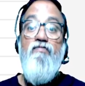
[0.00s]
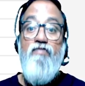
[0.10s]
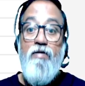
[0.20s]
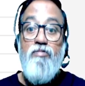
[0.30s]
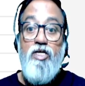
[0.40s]

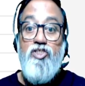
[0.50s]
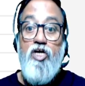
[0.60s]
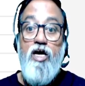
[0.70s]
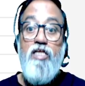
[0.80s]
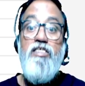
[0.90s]
from the
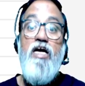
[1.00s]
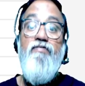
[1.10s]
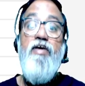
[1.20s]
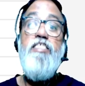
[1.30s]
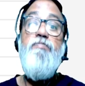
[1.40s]
charge
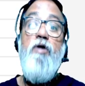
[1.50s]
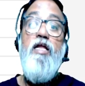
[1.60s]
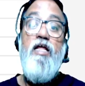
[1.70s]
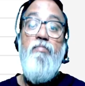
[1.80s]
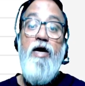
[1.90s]
having
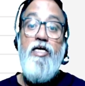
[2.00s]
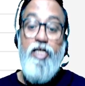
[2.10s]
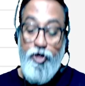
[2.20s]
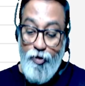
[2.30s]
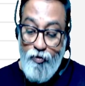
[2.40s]
smaller
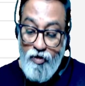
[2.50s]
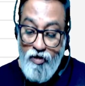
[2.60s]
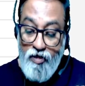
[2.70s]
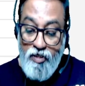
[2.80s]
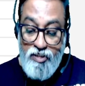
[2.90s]
magnitude.
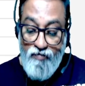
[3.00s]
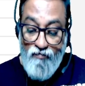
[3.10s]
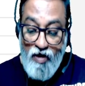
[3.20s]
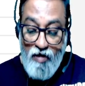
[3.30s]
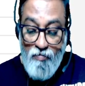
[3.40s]
See,
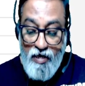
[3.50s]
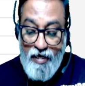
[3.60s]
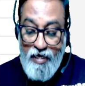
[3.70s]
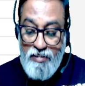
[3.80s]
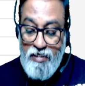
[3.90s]
formula
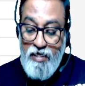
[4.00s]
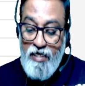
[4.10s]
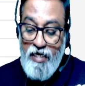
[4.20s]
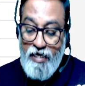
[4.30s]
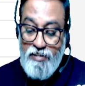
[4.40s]
is
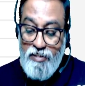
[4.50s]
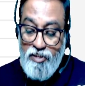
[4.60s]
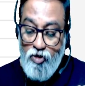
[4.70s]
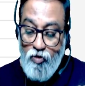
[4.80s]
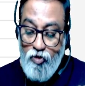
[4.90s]
x is
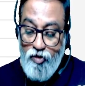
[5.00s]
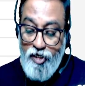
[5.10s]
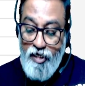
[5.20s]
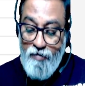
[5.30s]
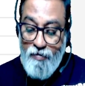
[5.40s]
equal to
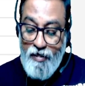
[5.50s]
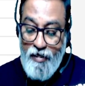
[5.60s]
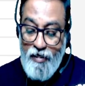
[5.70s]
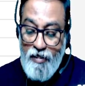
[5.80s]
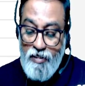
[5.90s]
d
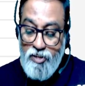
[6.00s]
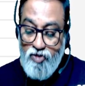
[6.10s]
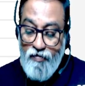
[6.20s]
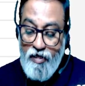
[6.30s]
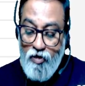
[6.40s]
by
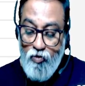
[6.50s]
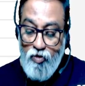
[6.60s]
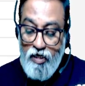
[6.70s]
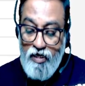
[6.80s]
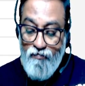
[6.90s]
square
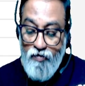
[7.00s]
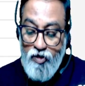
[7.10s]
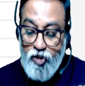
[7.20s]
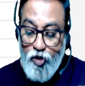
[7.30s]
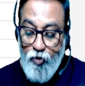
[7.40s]
root of
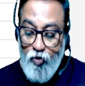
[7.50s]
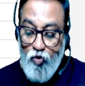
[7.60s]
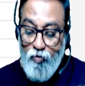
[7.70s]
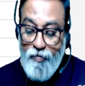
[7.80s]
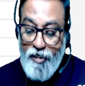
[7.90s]

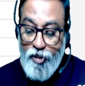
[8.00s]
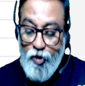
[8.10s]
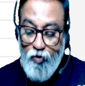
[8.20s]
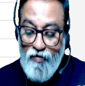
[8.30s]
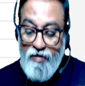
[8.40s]
q2 by
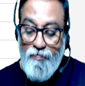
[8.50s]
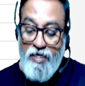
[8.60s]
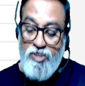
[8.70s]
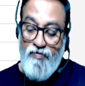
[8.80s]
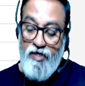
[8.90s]
q1
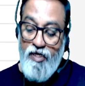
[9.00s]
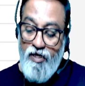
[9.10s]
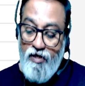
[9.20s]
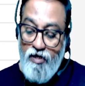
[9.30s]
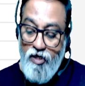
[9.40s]
plus 1.
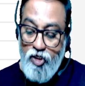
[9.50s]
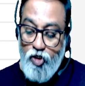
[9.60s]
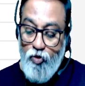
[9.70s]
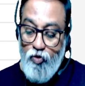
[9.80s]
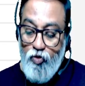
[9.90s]
Here
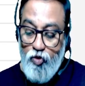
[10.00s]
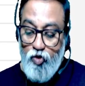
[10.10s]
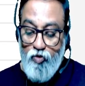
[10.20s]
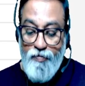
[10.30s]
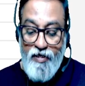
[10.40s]
q2
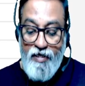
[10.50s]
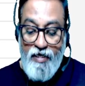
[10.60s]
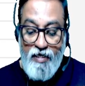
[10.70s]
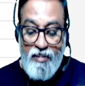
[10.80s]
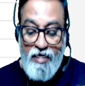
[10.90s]
should be
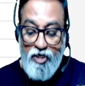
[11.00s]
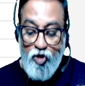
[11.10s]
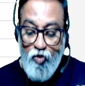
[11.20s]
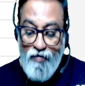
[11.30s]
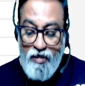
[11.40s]
greater than
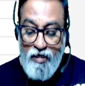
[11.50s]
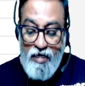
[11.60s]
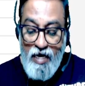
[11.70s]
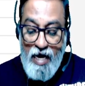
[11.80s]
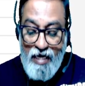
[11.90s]
q1,
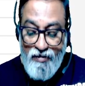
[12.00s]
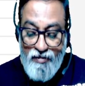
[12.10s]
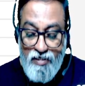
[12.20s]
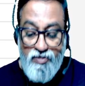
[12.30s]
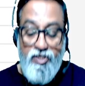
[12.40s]
and
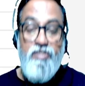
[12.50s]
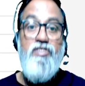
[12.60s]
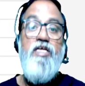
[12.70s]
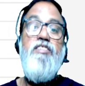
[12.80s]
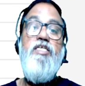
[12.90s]
this
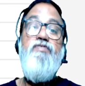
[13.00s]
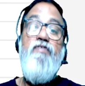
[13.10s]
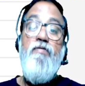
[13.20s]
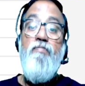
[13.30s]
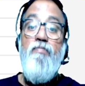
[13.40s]
distance is
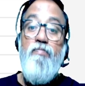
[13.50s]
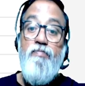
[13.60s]
from